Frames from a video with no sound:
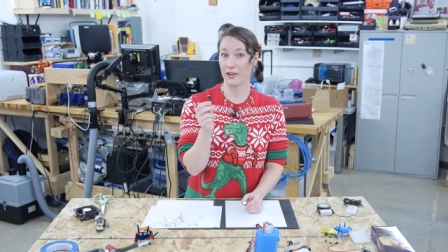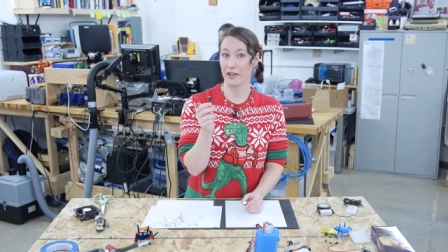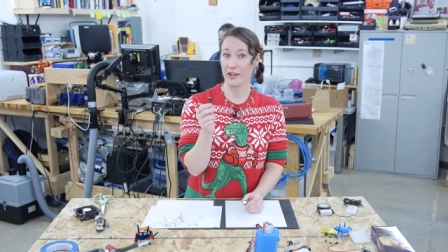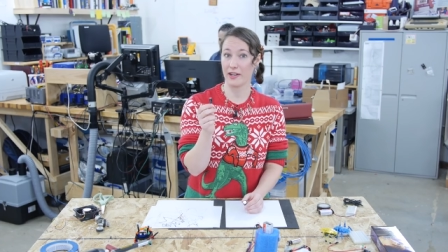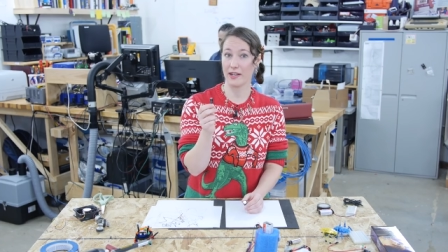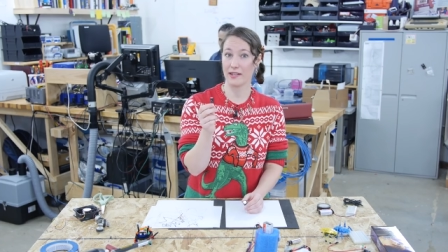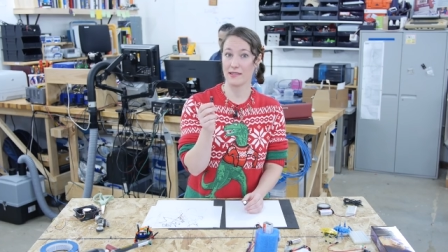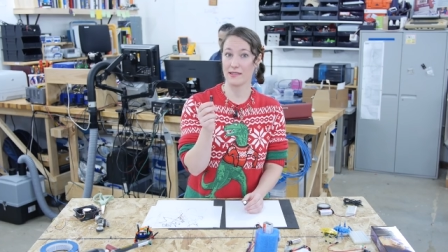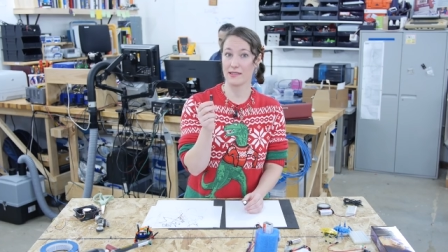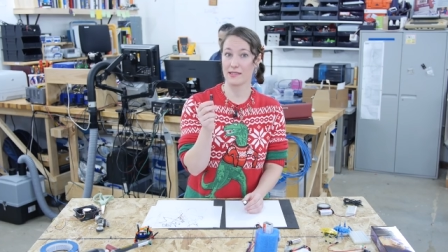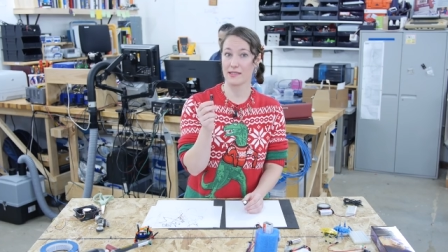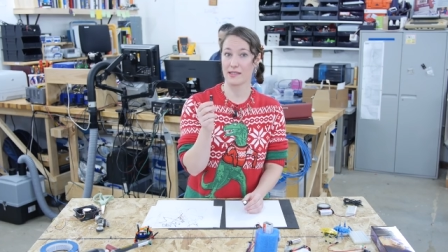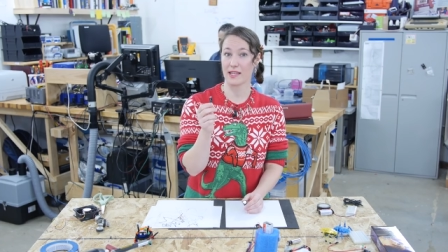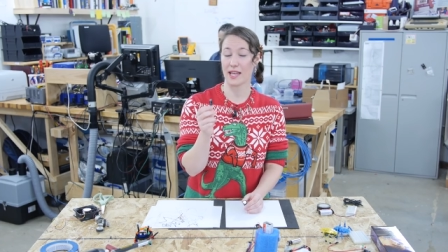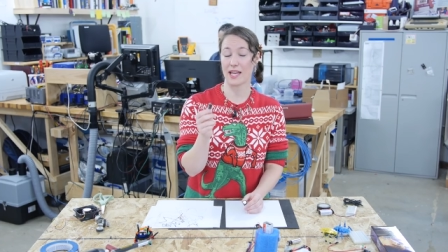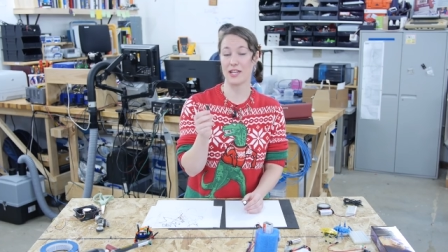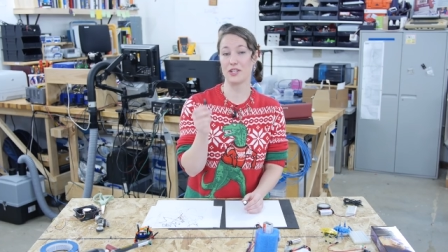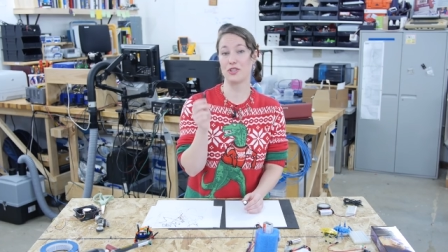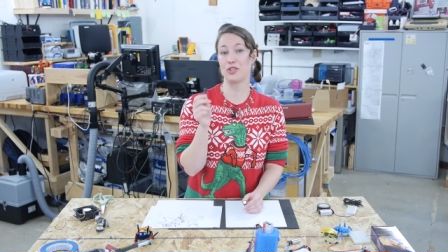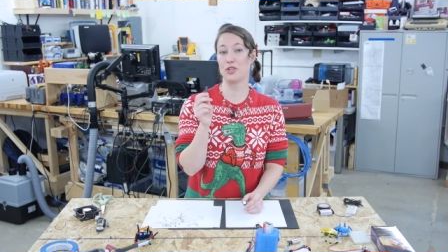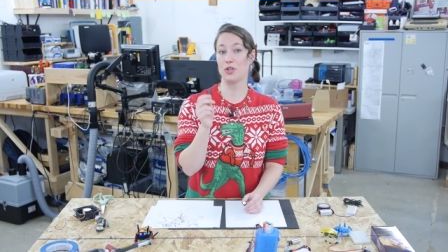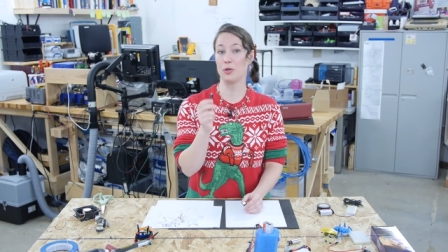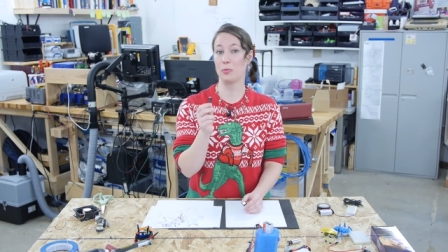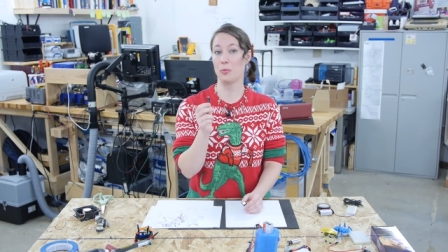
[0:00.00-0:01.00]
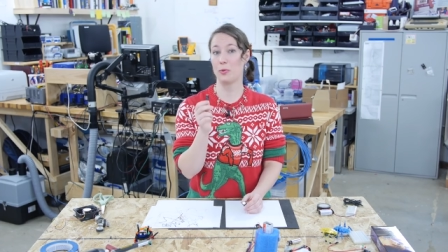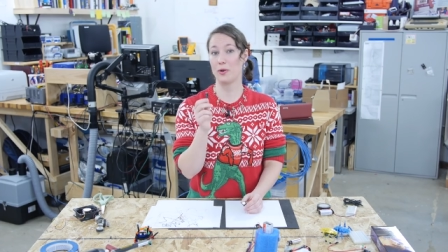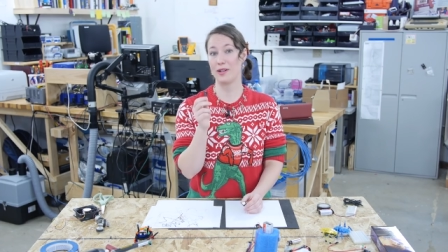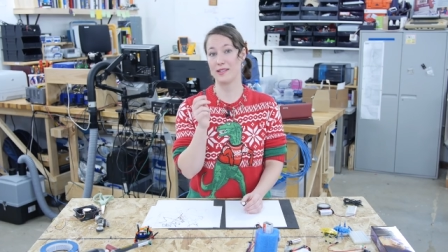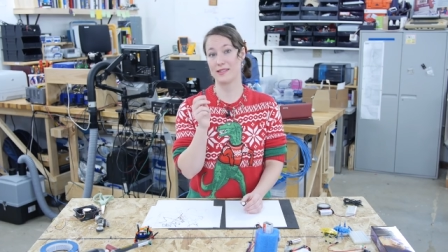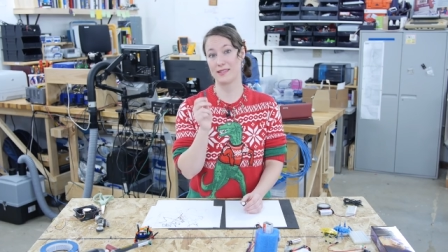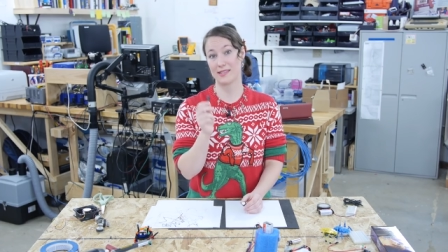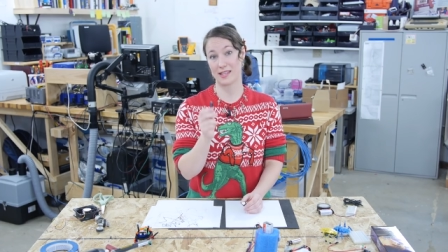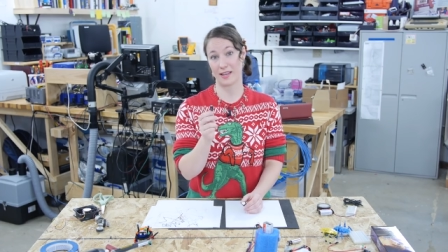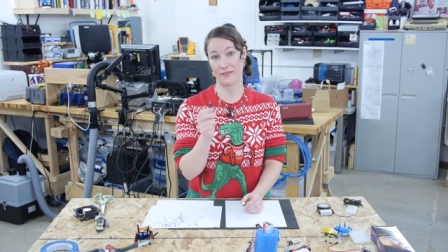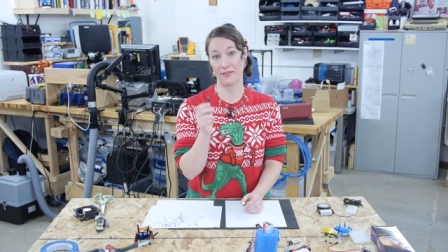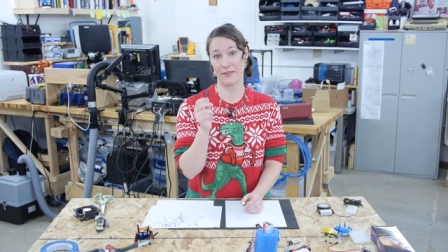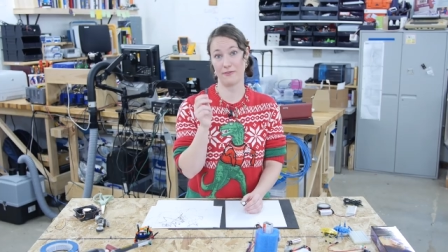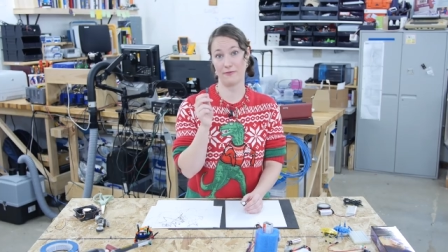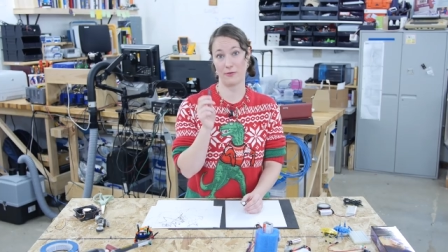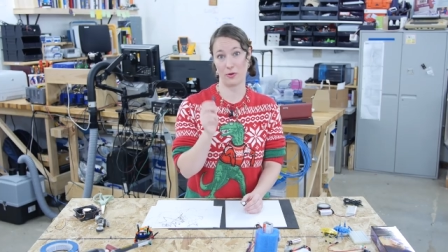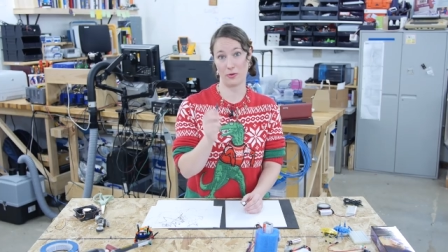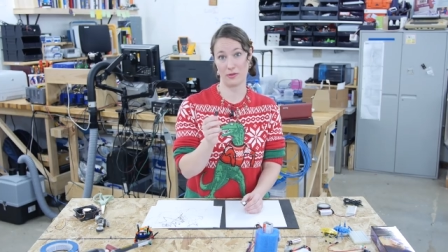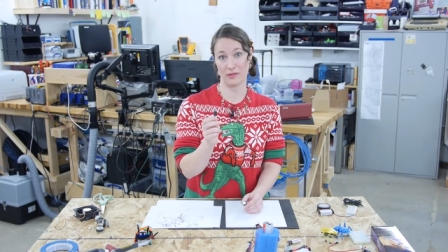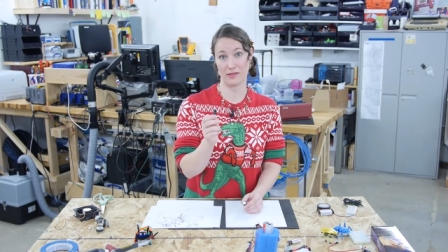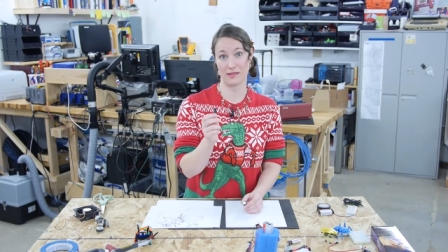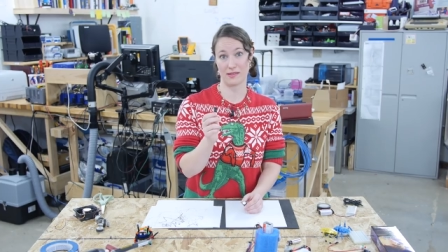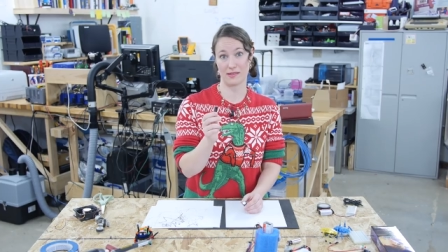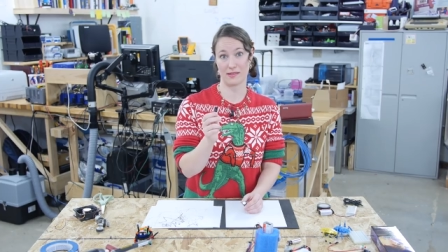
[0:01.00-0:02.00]
farads and 2.7
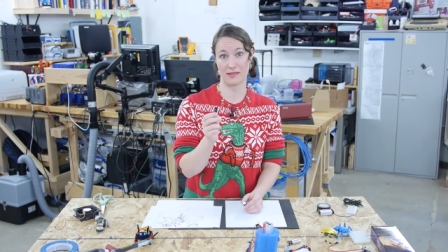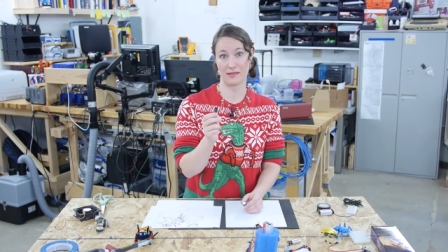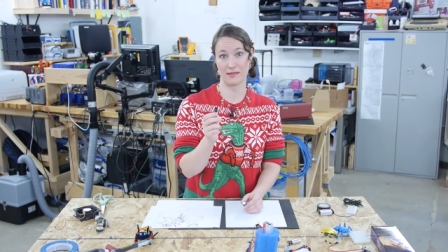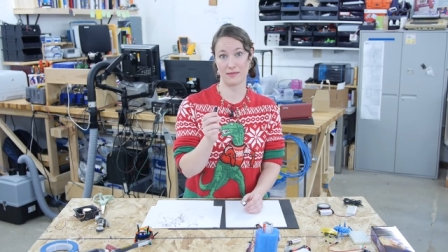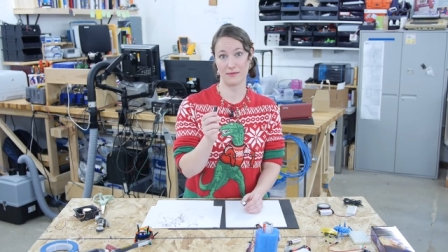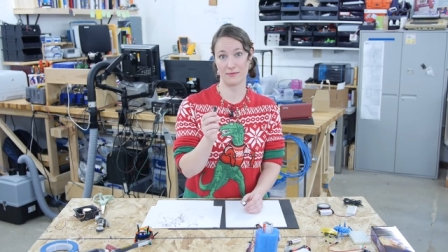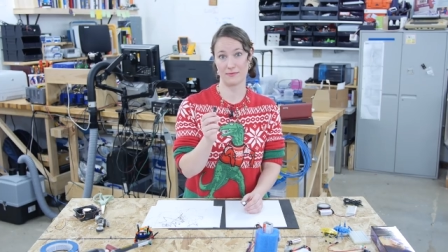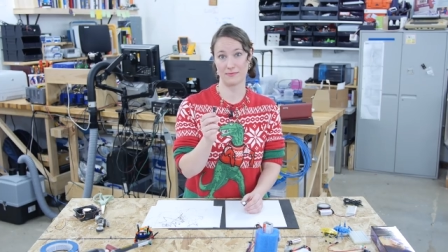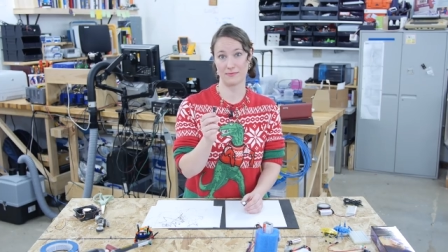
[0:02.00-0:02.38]
volts.